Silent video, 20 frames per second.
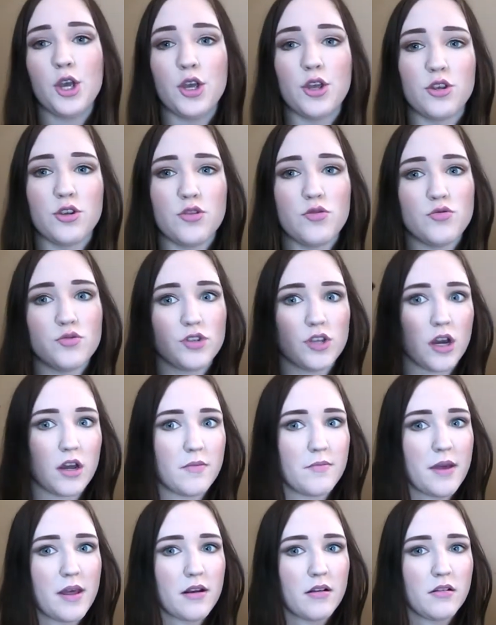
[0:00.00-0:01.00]
use
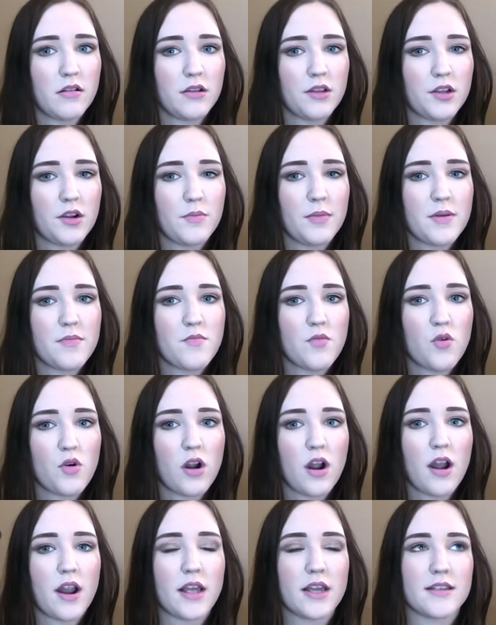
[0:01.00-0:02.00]
Gunmetal a little bit
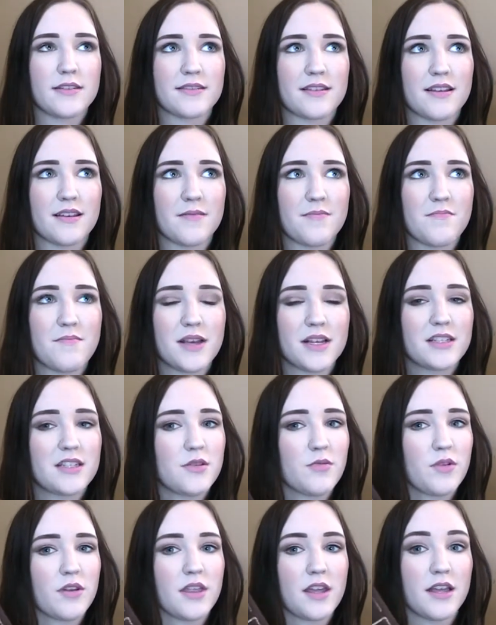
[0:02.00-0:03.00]
more, is mix
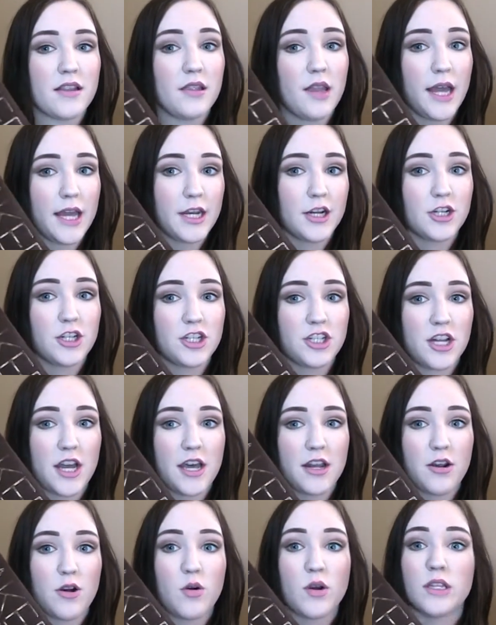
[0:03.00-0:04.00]
it with a lighter
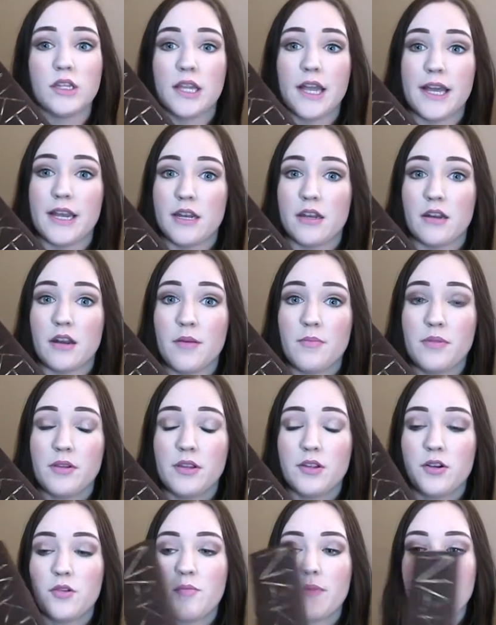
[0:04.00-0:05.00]
shadow and lighten it up a
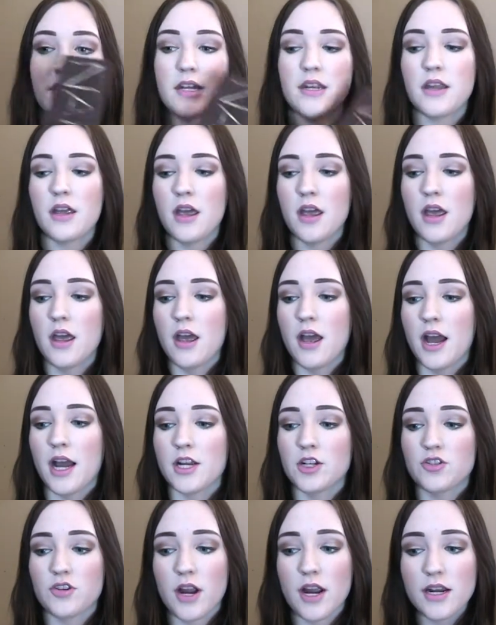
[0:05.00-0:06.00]
little bit.
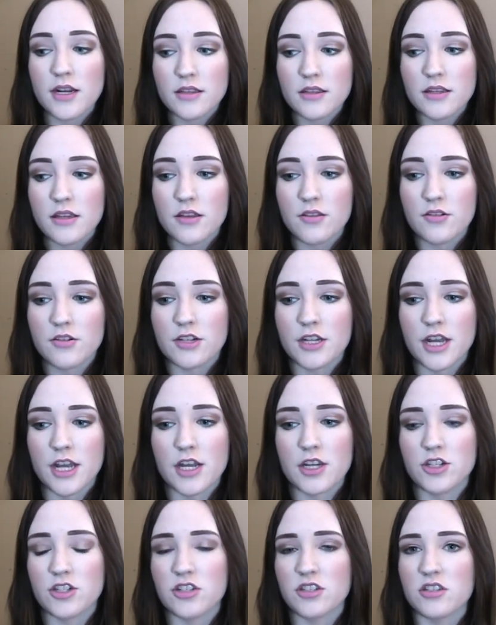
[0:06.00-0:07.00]
I tried it the other
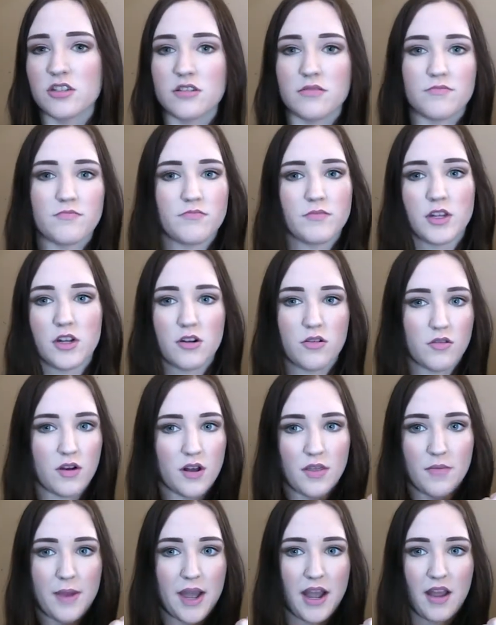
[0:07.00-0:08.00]
day, just, you know,
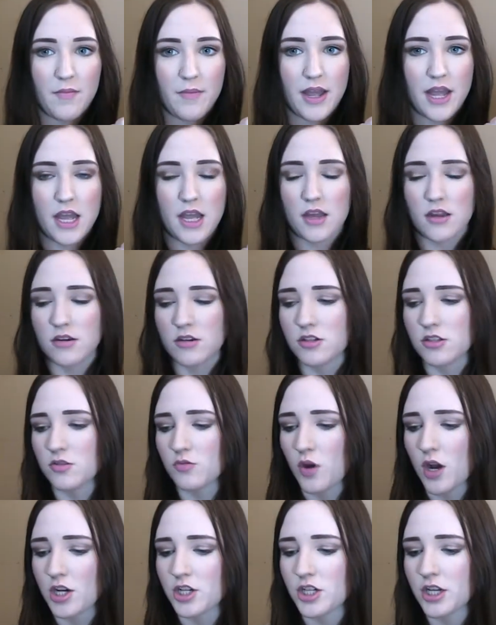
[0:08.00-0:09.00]
on the back of my hand, just
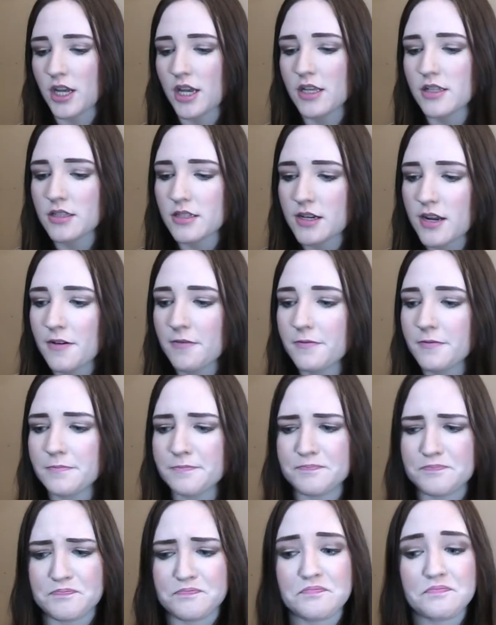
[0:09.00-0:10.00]
swatching it and stuff.
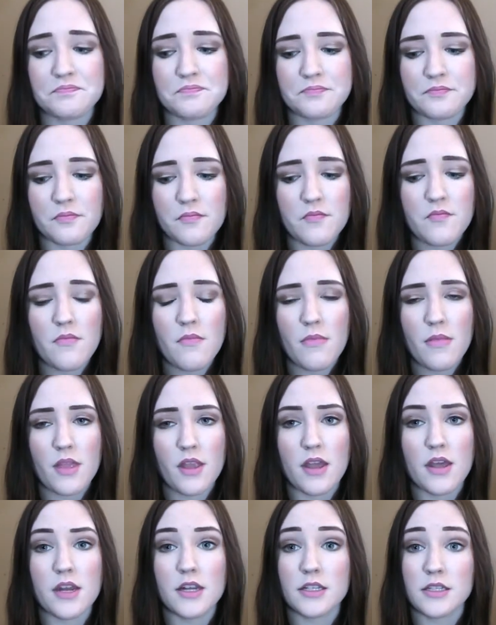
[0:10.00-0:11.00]

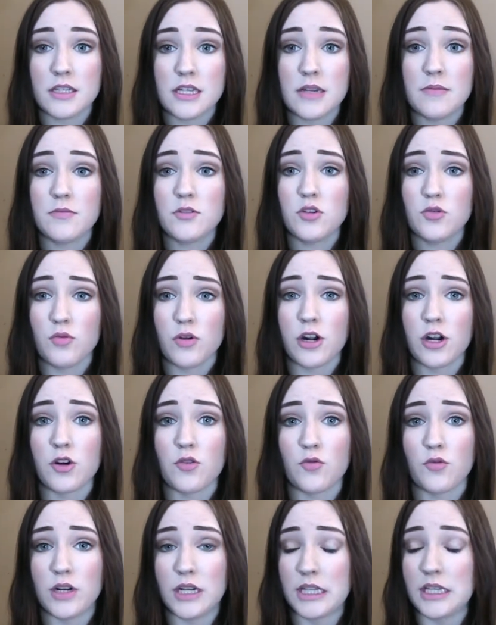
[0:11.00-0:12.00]
And it seemed to work
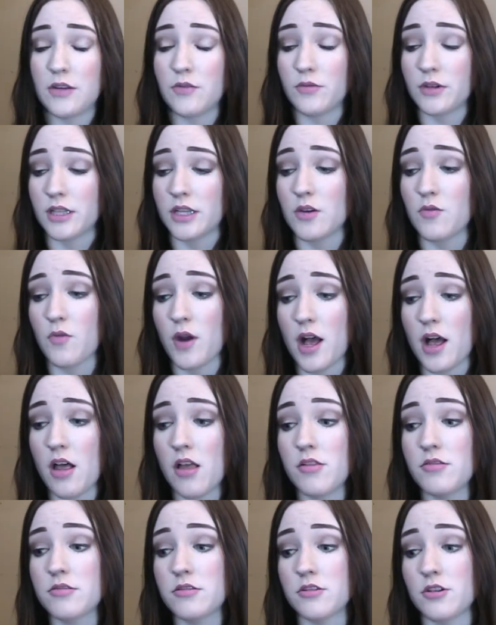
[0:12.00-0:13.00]
really, really
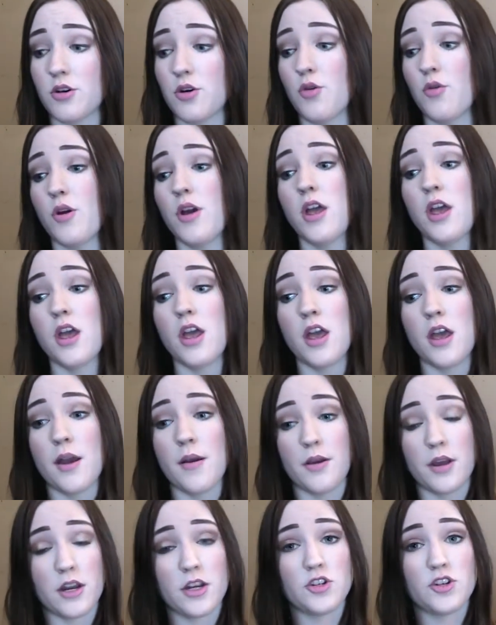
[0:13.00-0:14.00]
well. So
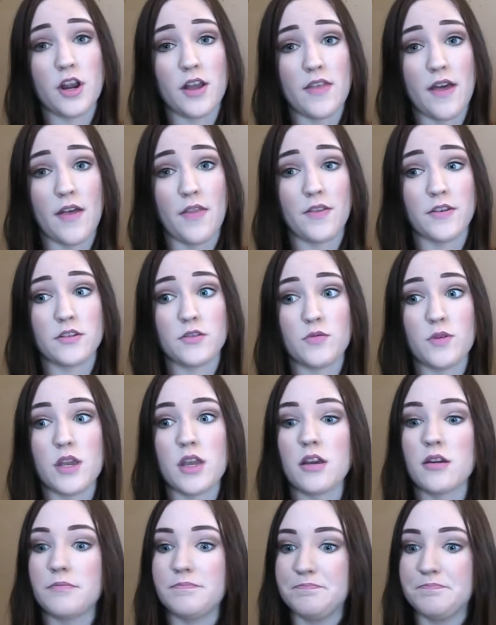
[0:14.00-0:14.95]
I'm gonna try that this week